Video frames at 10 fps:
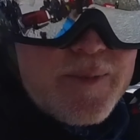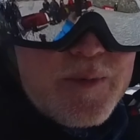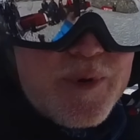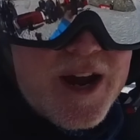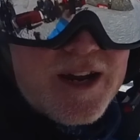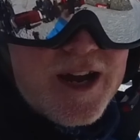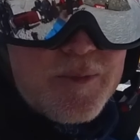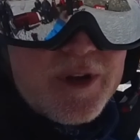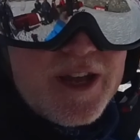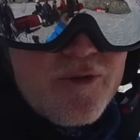the cabin, pack
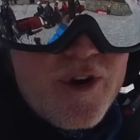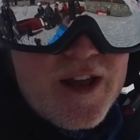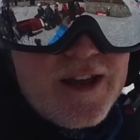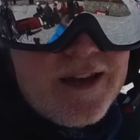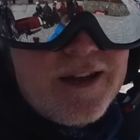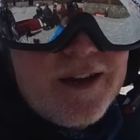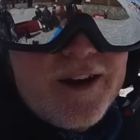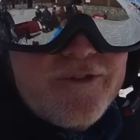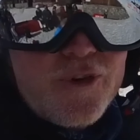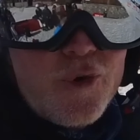up, and get ready
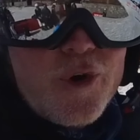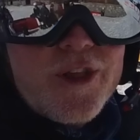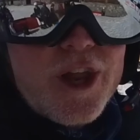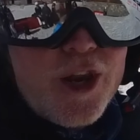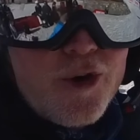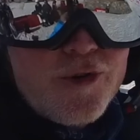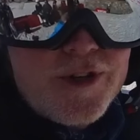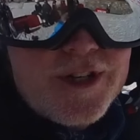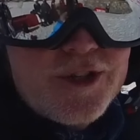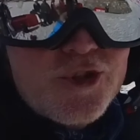for the
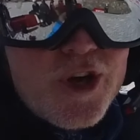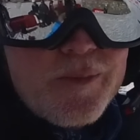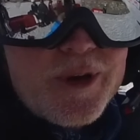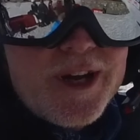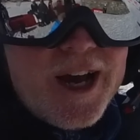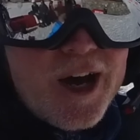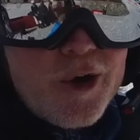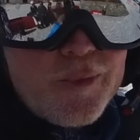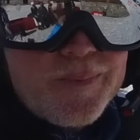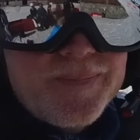long trip
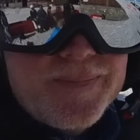home.